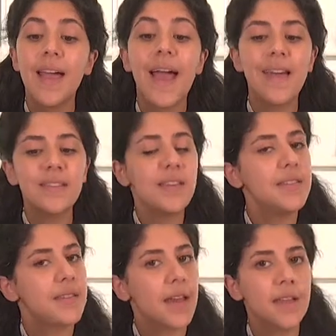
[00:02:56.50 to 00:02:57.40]
As I
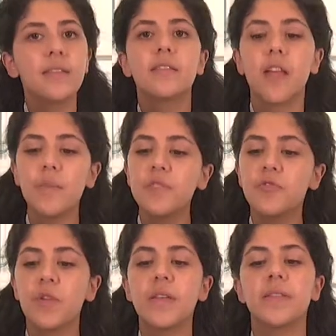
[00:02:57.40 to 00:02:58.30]
said, some
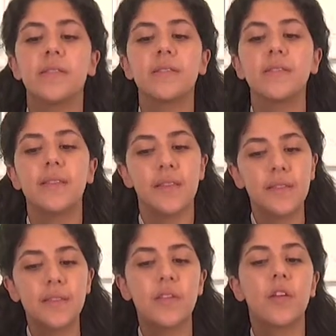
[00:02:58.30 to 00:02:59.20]
stress is
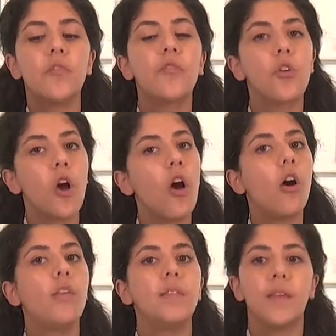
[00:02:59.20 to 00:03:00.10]
necessary for
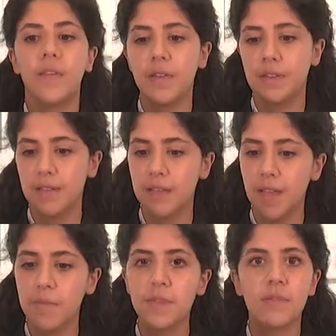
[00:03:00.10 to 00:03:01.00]
all living systems,